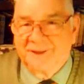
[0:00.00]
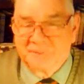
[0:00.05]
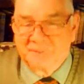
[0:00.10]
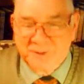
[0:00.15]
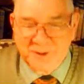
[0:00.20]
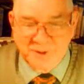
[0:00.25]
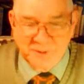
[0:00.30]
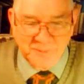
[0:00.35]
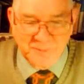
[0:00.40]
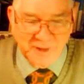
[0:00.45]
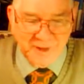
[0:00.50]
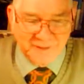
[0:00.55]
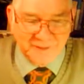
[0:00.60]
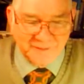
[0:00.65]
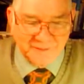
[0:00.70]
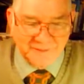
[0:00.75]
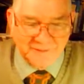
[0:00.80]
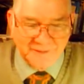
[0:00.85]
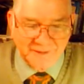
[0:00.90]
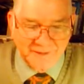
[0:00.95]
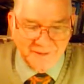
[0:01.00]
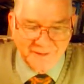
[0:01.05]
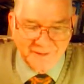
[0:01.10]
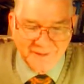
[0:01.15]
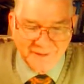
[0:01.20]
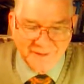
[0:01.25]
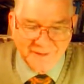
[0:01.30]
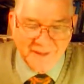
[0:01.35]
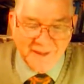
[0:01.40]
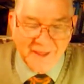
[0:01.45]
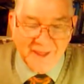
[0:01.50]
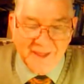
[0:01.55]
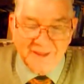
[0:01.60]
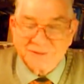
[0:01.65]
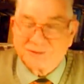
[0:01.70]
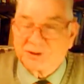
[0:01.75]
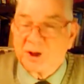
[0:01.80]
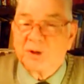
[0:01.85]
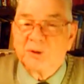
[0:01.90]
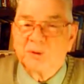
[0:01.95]
Mary Magdalene
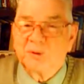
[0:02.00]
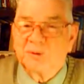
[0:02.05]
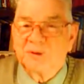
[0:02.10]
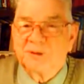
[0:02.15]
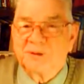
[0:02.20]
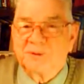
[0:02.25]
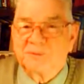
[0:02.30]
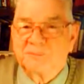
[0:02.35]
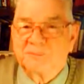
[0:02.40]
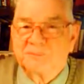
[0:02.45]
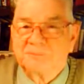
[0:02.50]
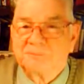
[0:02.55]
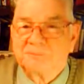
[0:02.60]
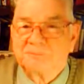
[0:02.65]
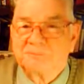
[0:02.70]
had told them.